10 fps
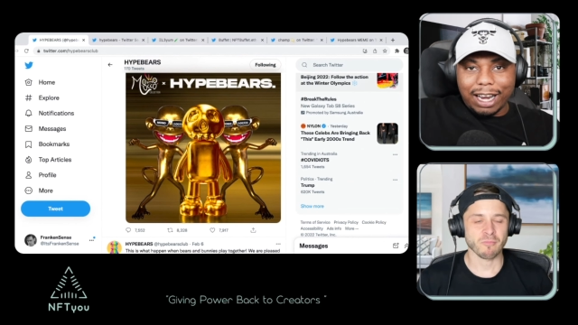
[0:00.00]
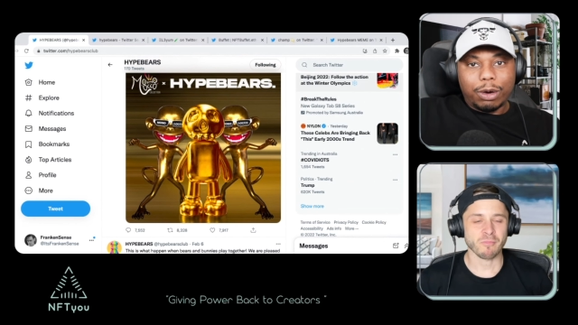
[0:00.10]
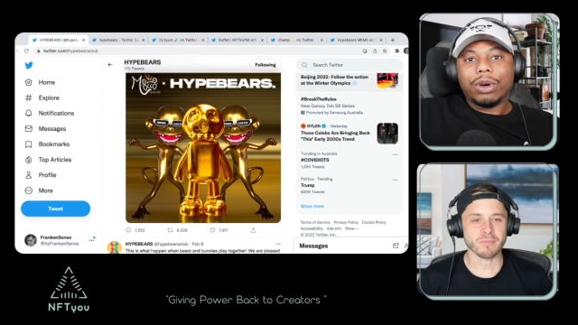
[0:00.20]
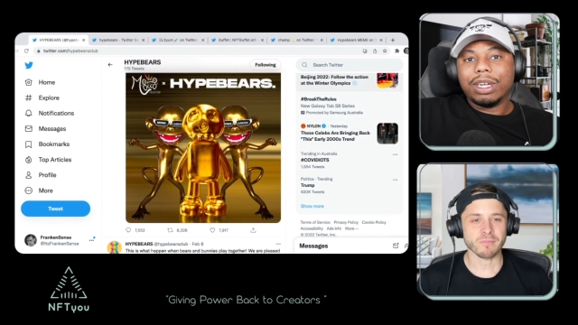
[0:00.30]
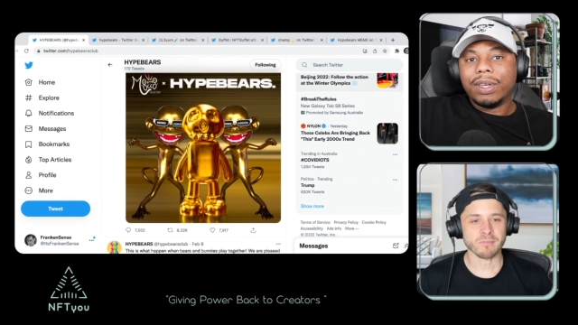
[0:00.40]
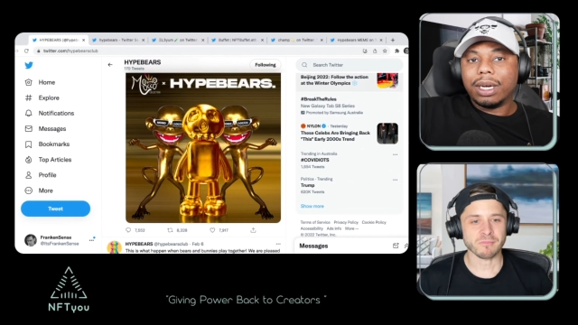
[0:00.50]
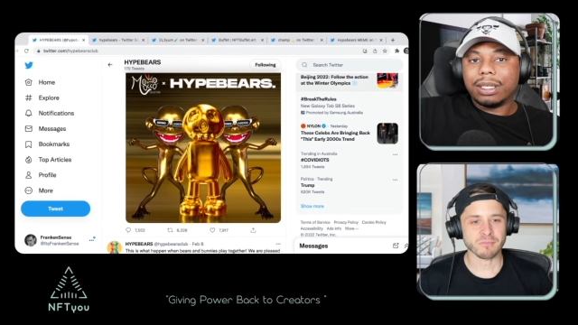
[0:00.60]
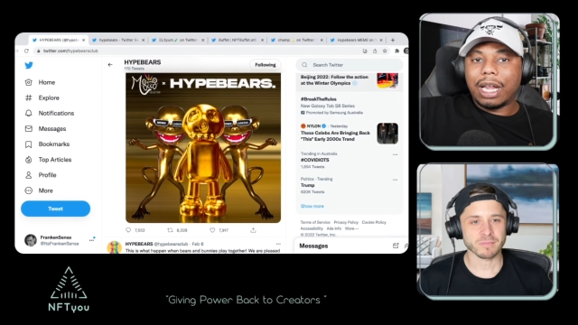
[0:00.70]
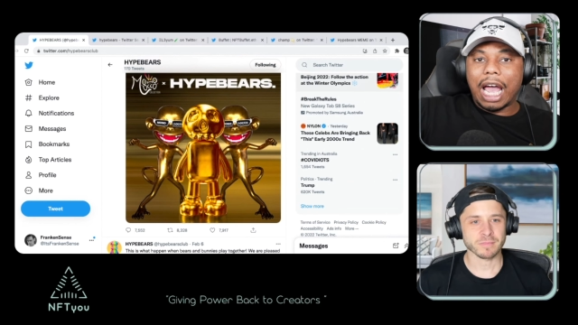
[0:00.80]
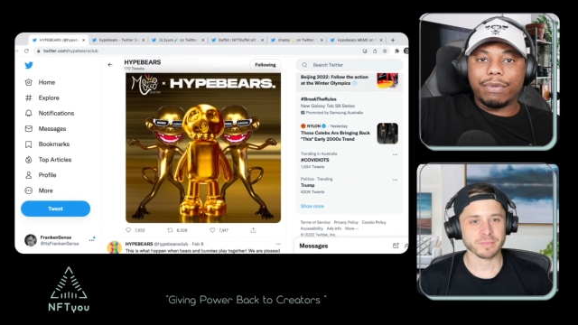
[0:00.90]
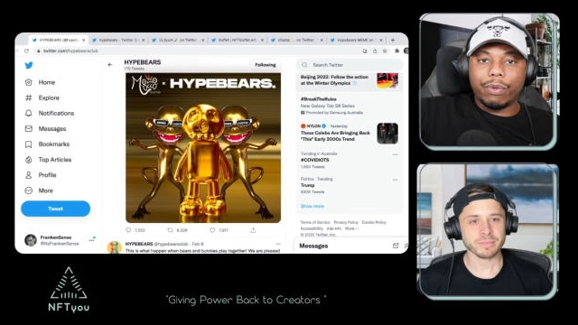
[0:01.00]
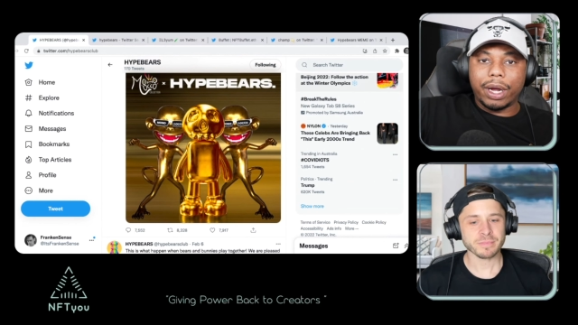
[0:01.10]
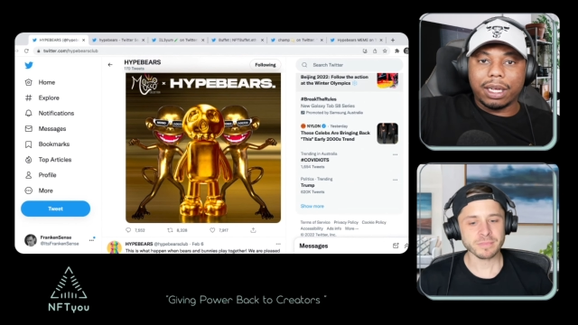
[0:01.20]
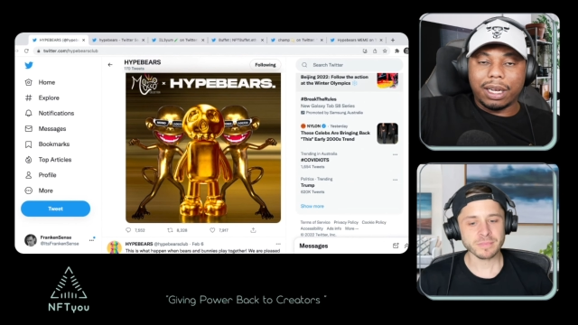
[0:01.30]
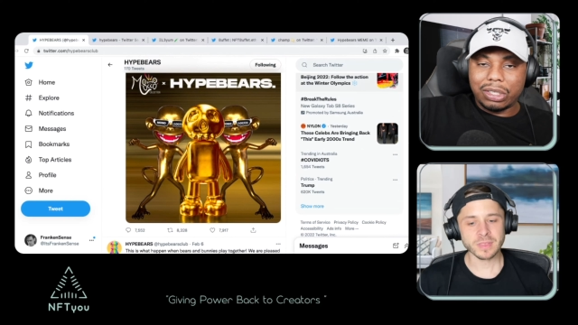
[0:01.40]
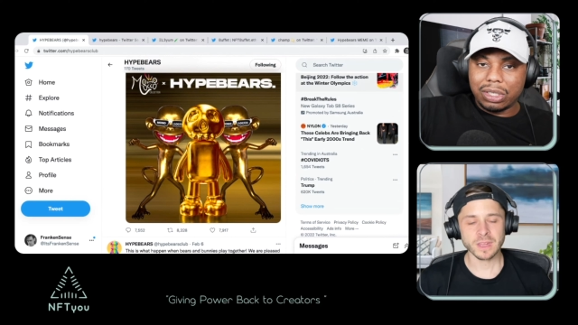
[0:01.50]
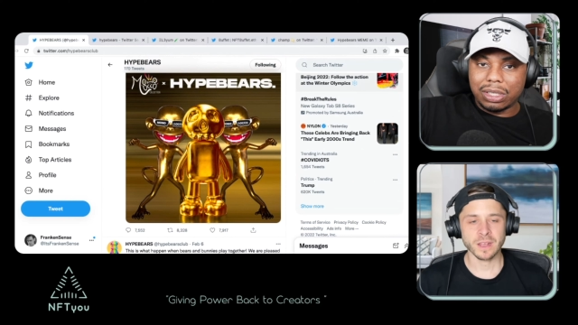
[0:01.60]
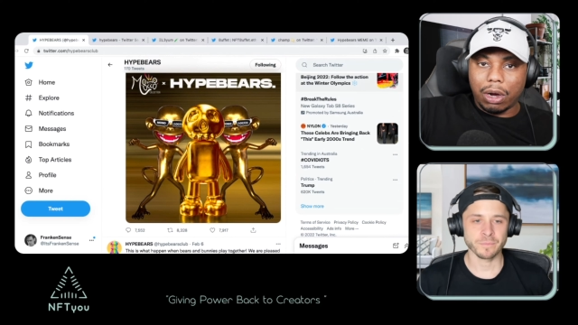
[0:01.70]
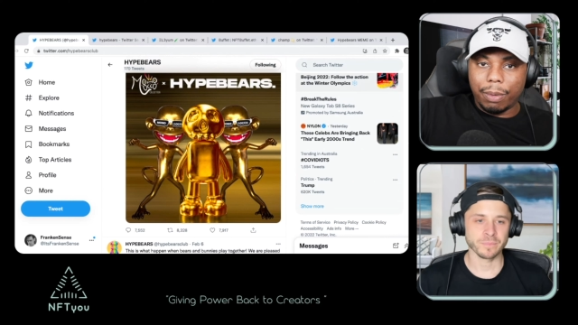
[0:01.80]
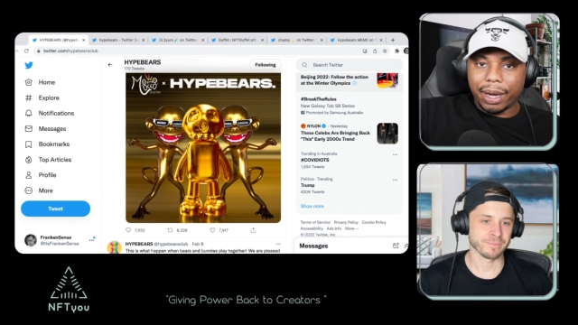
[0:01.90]
Speaker 1: I don't want to even get to have the regulation
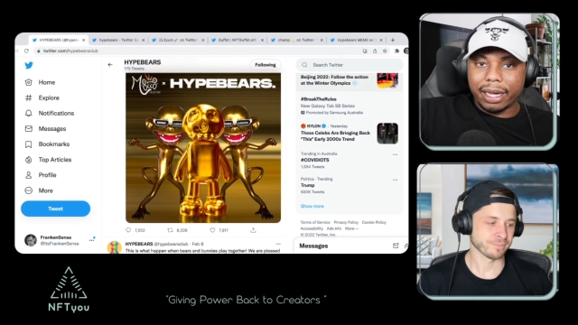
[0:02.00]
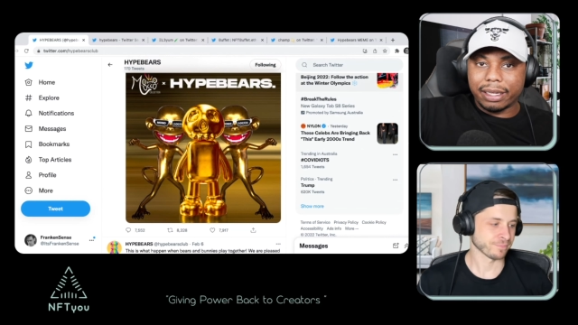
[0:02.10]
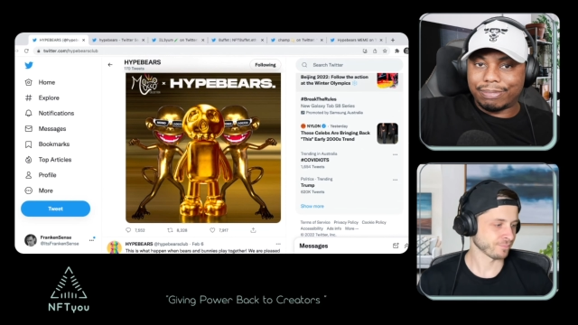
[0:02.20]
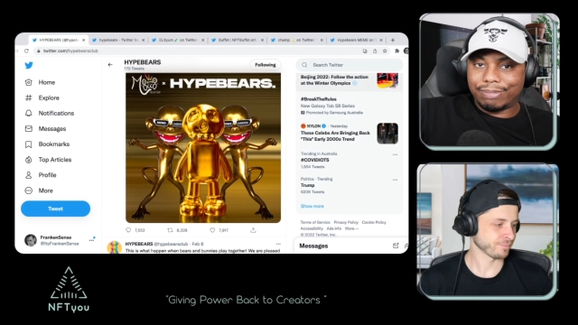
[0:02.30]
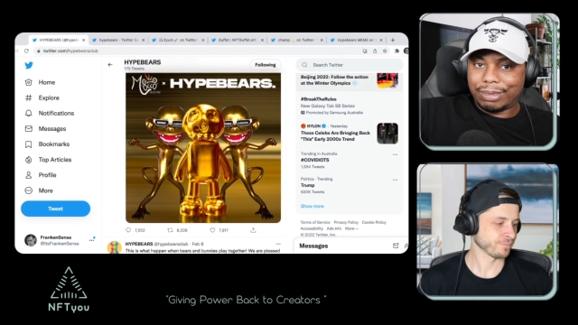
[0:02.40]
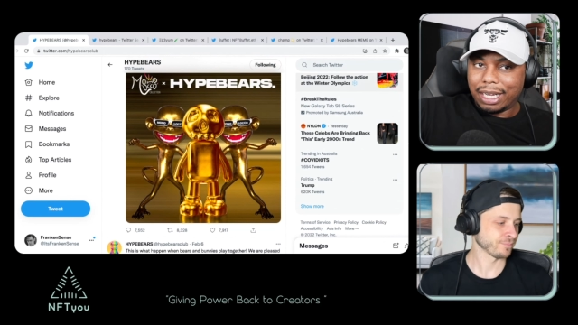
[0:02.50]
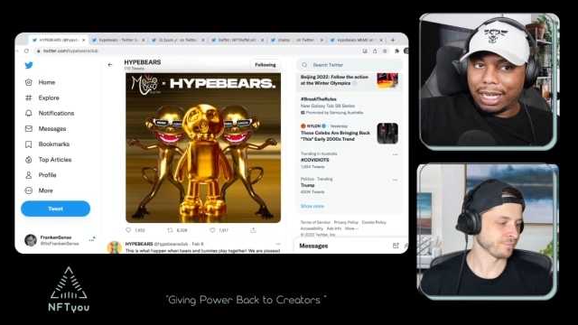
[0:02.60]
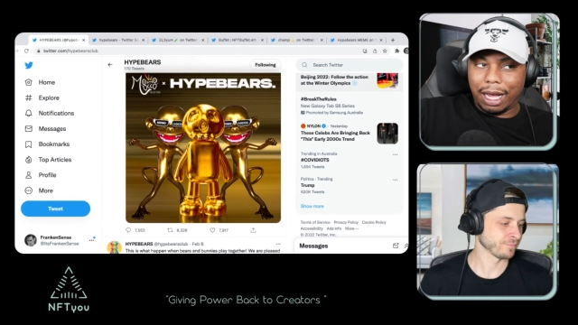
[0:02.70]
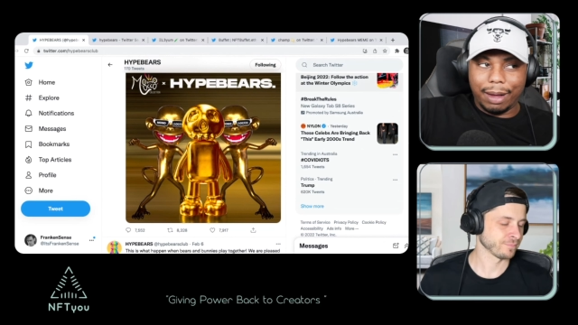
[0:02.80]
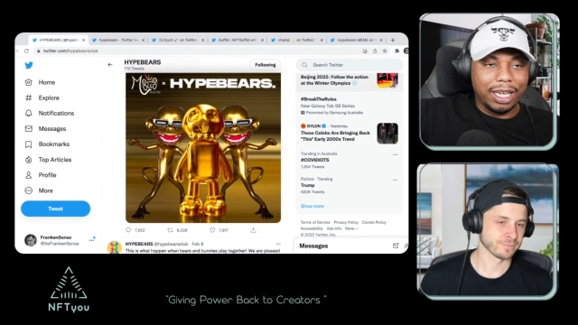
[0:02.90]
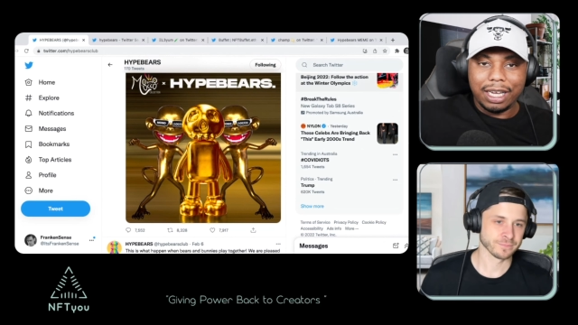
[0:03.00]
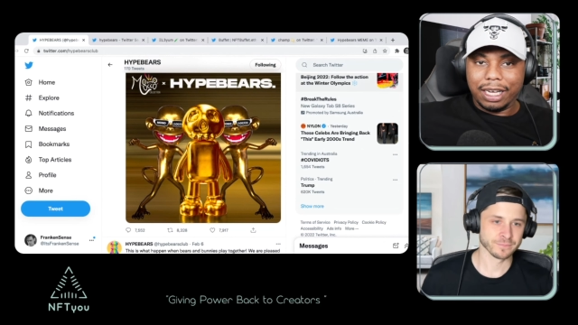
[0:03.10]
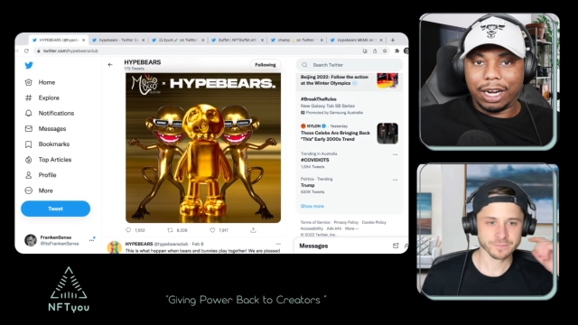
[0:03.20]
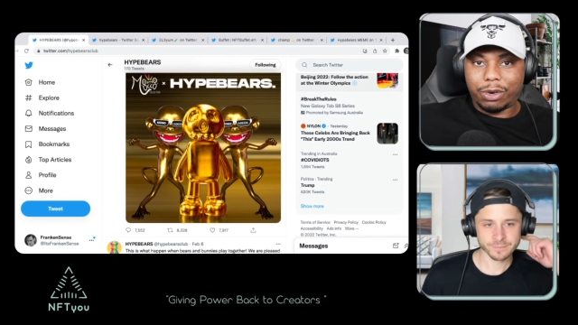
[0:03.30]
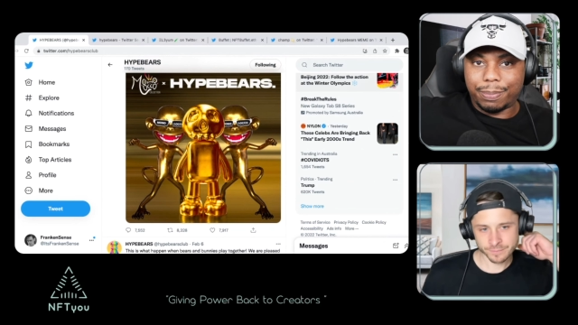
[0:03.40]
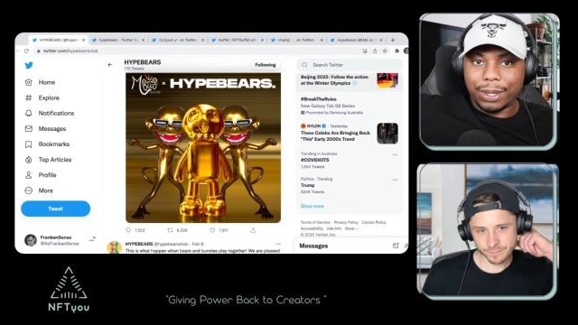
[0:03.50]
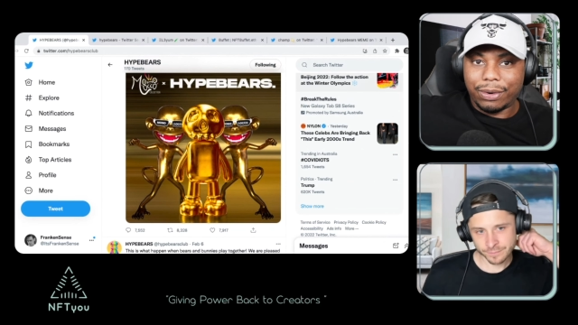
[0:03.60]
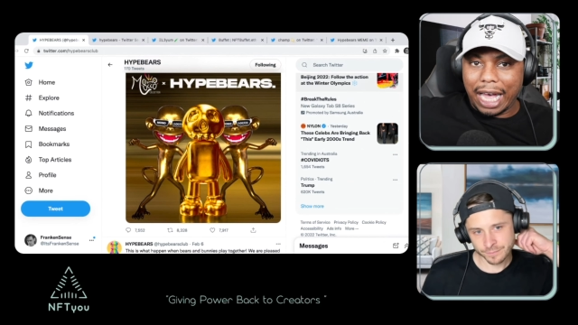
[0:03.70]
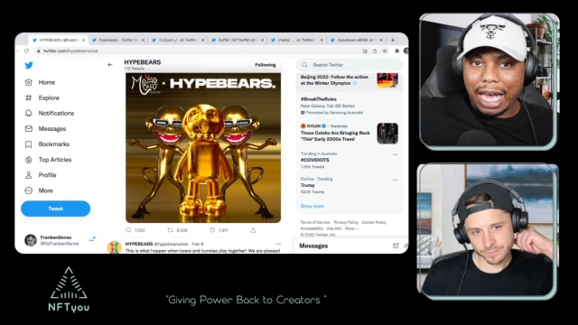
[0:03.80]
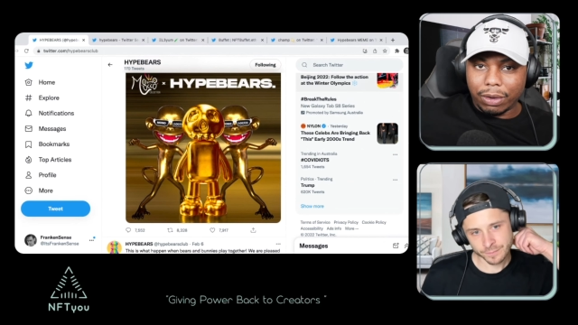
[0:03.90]
talk because I'm a
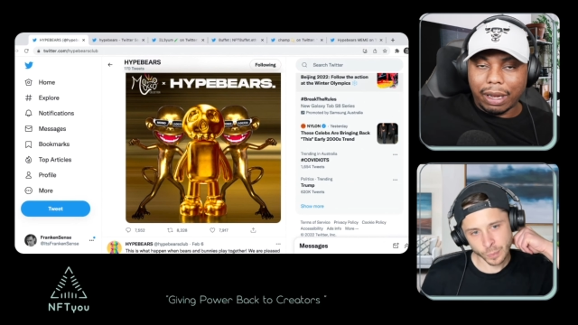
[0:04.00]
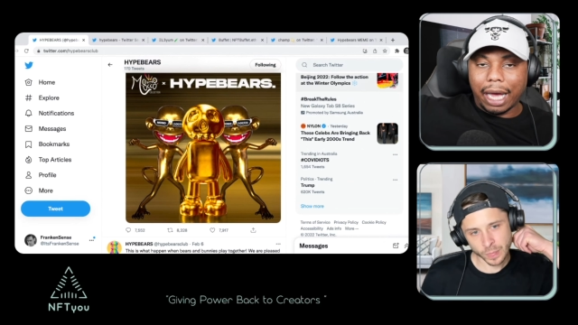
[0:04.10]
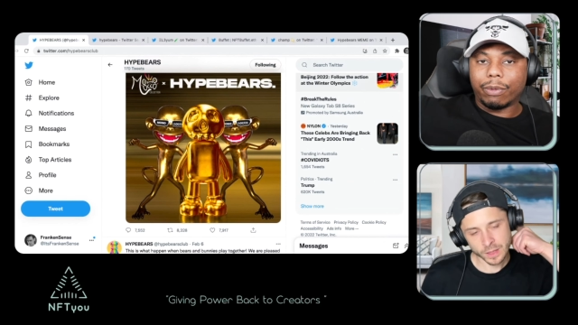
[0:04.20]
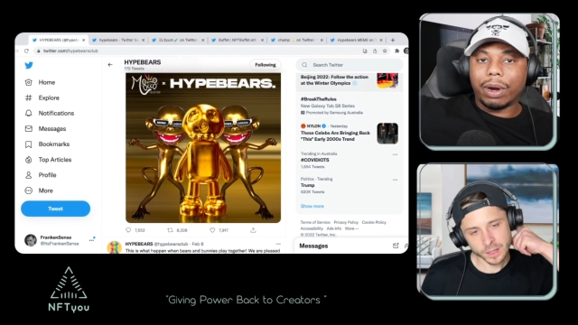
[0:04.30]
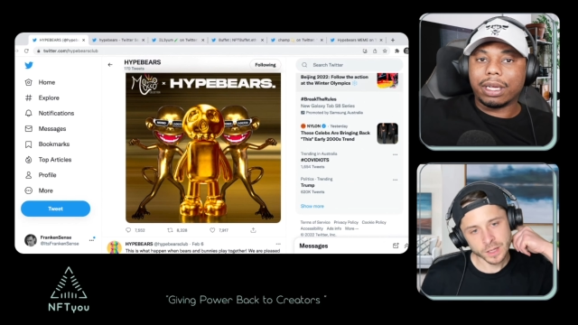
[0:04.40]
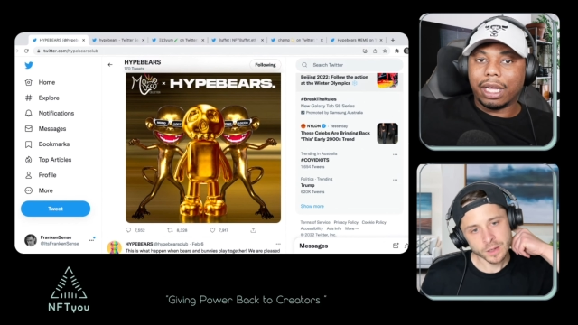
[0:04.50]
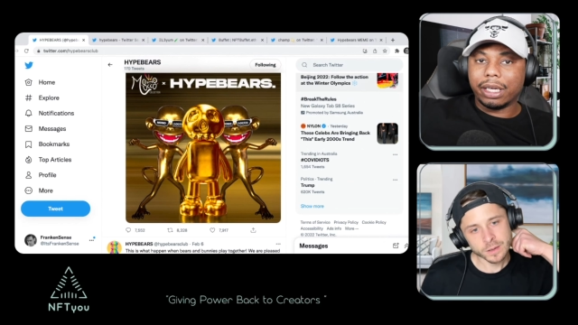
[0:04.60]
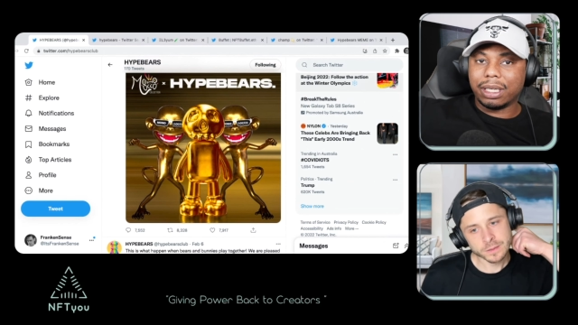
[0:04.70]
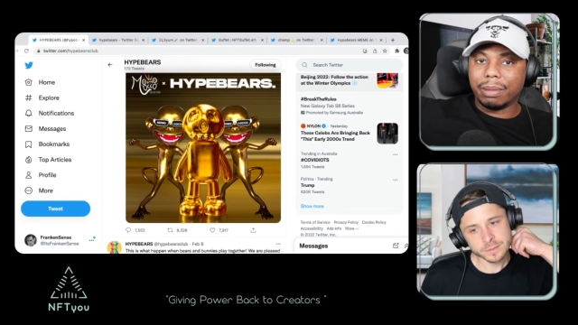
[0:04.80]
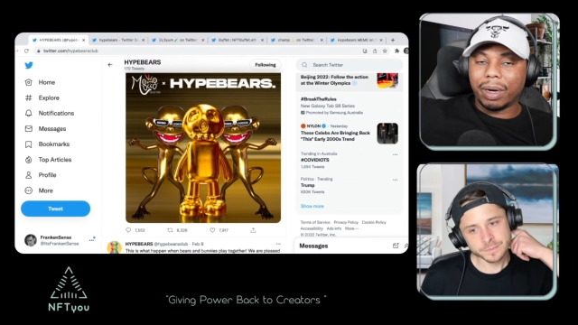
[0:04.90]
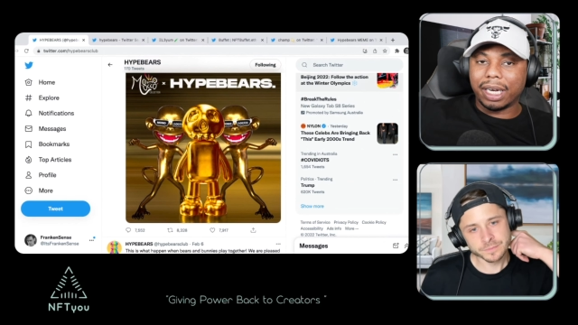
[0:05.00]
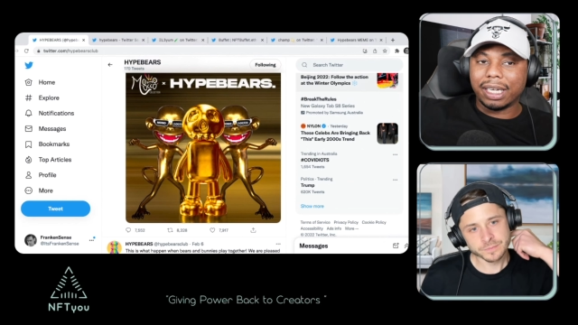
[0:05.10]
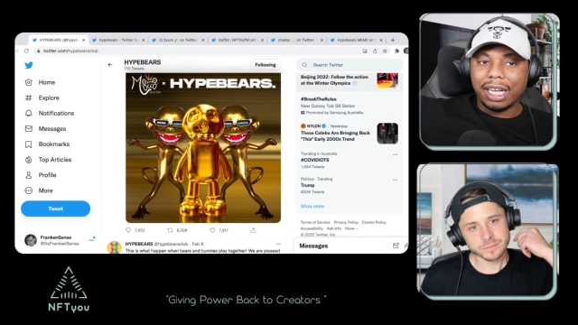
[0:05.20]
crypto guy. I don't like regulation, but